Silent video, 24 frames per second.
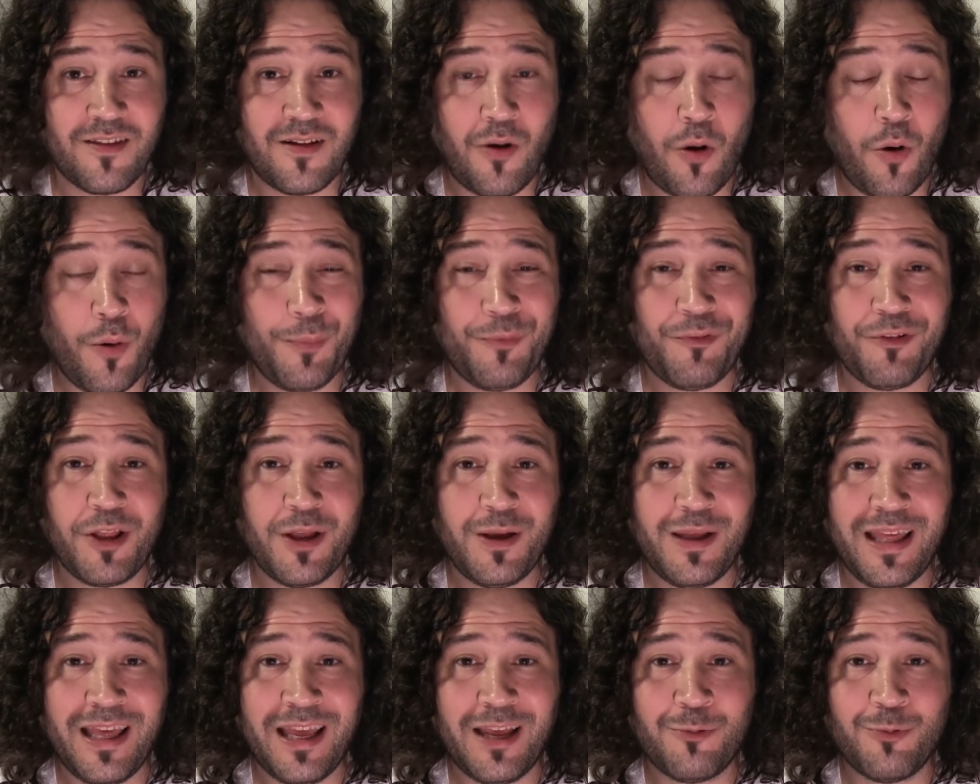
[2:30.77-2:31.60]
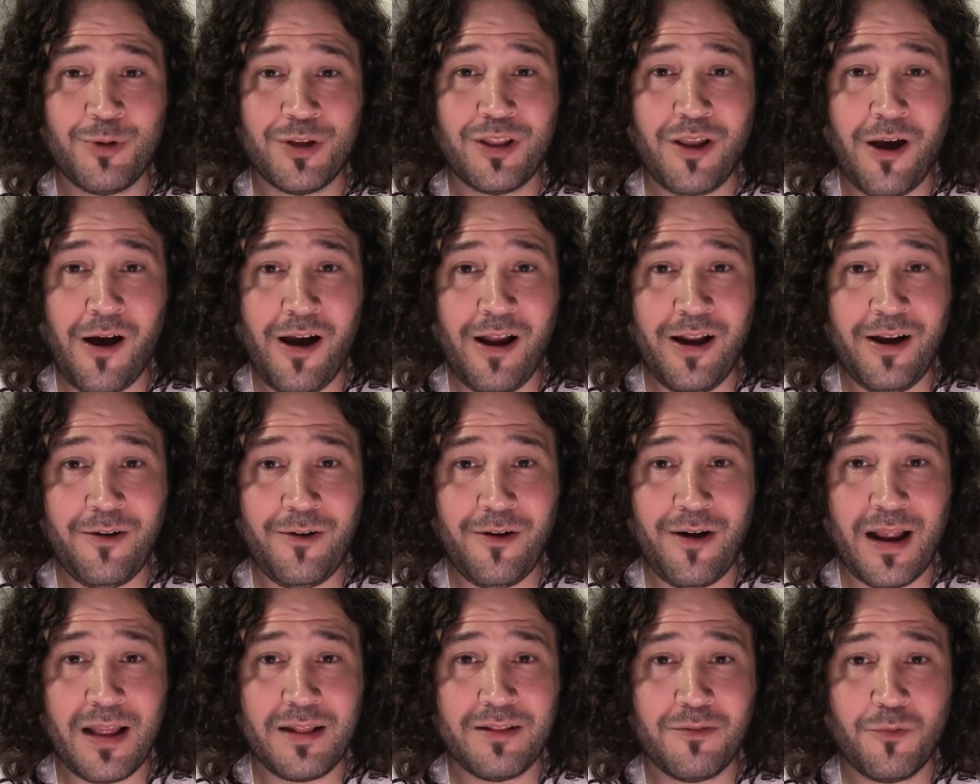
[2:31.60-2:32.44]
and hopefully he can
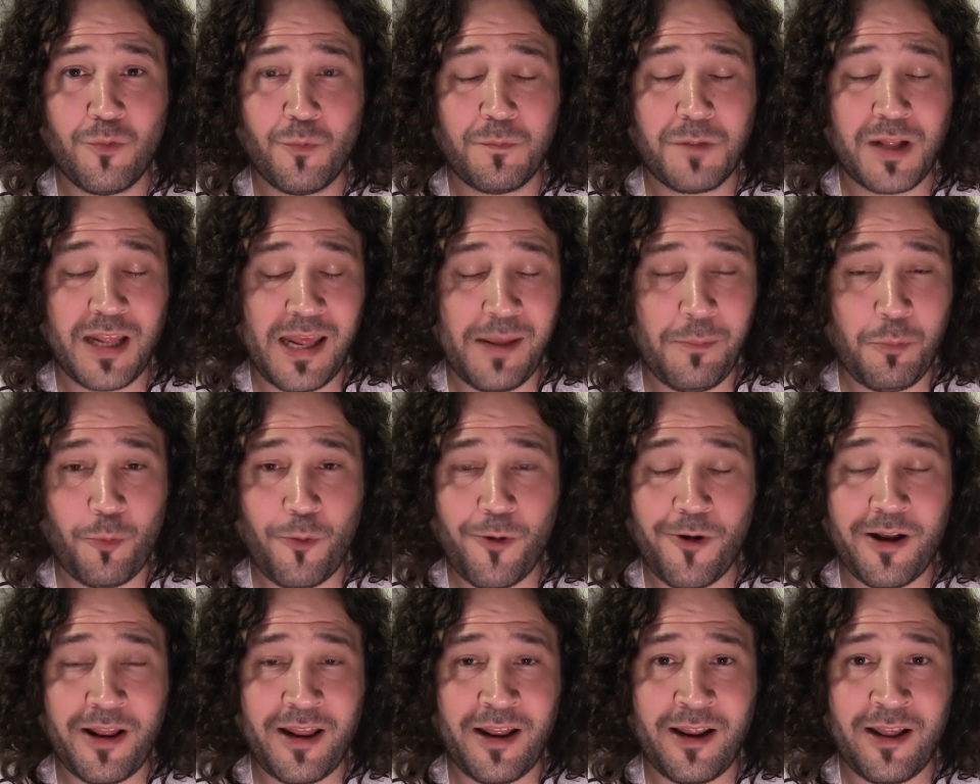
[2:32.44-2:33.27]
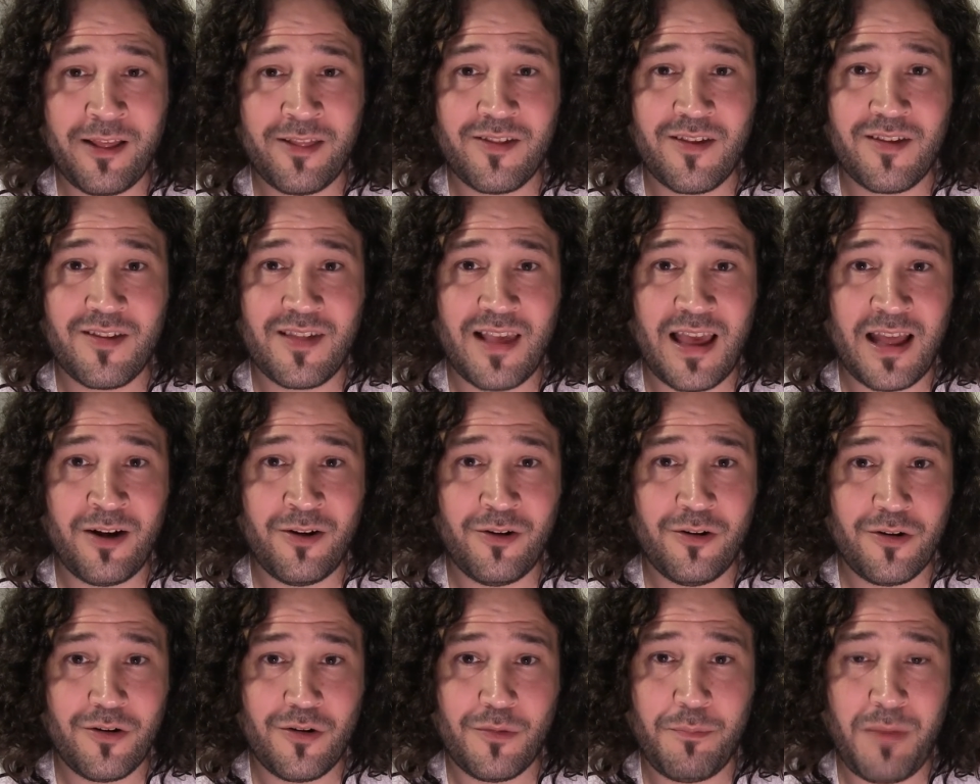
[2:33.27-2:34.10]
retire and keep working as a
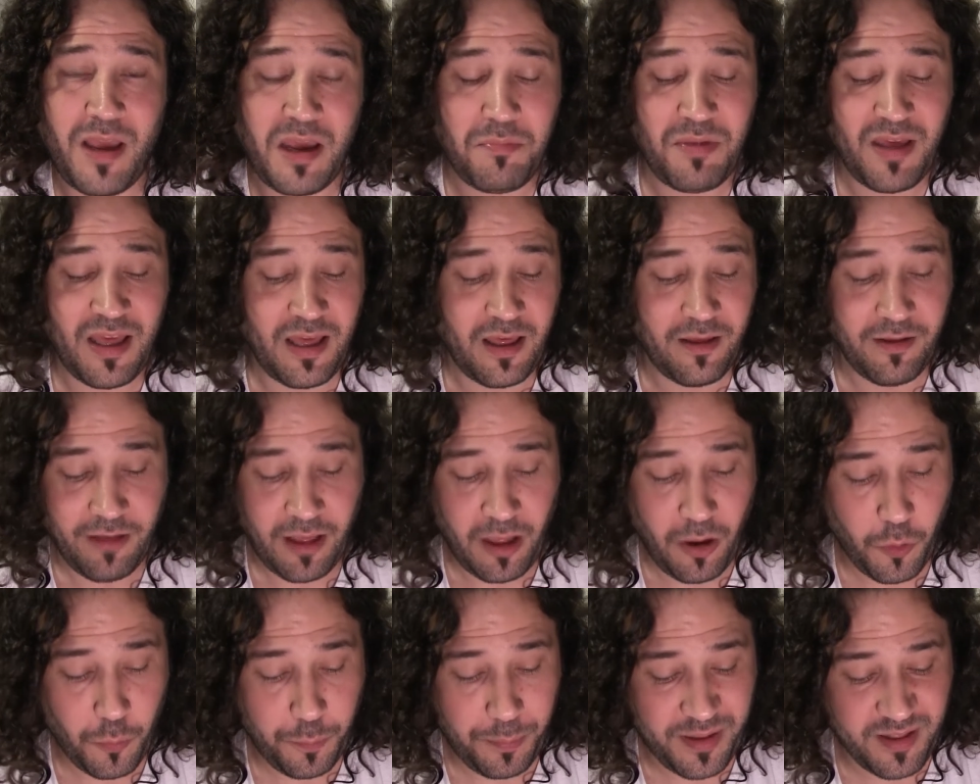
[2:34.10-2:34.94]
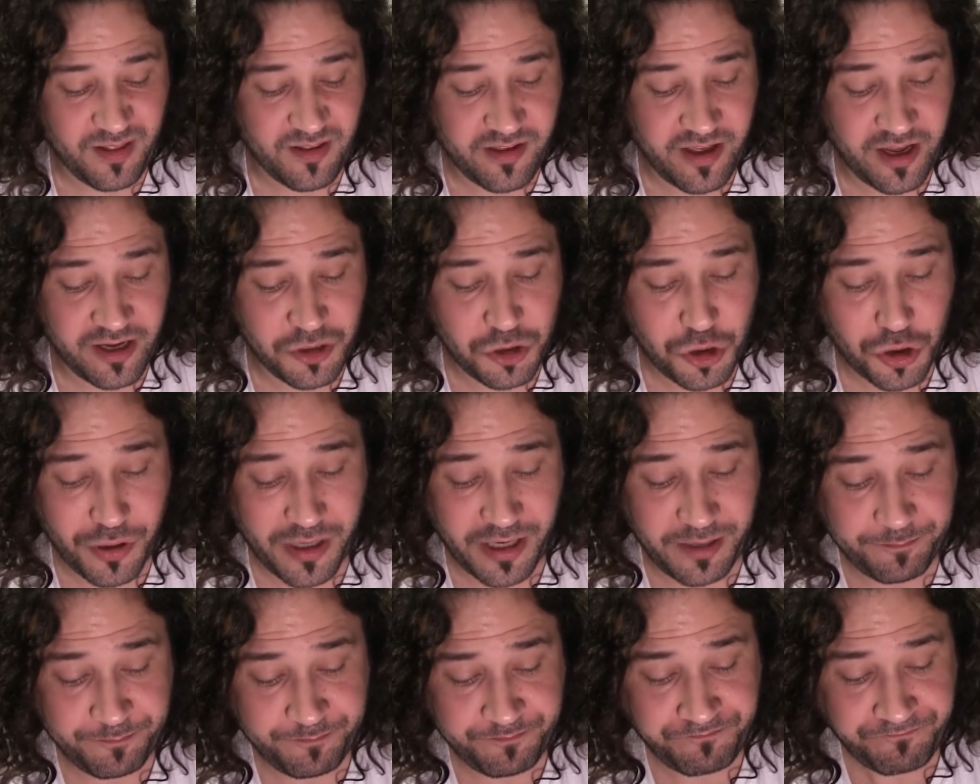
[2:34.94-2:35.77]
senator and maybe help his
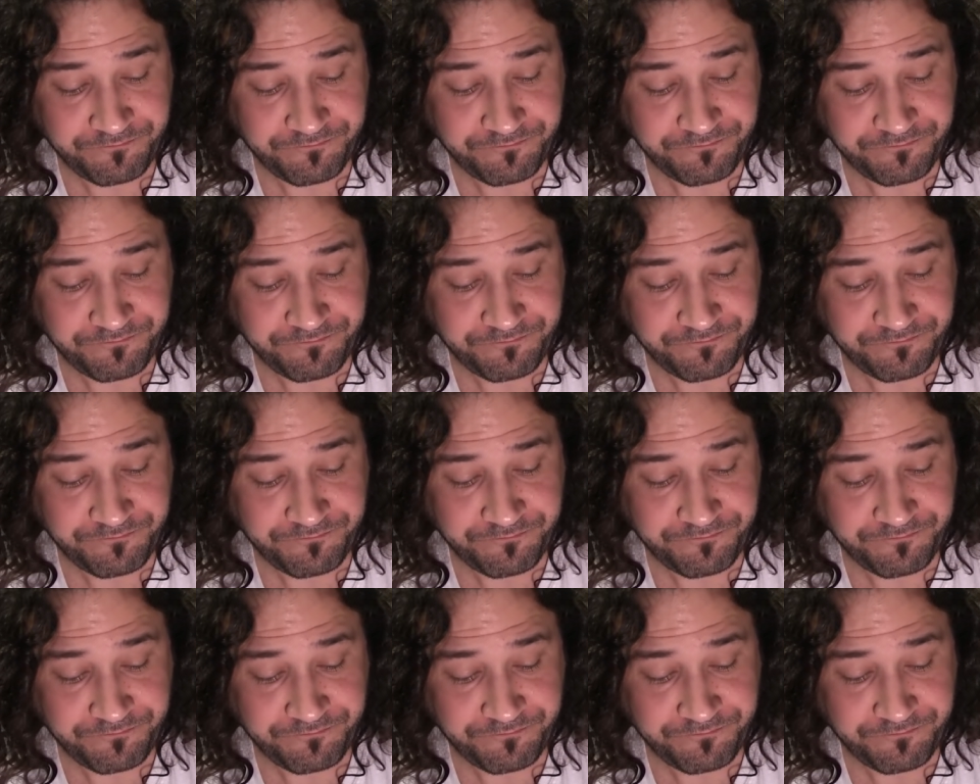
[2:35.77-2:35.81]
country.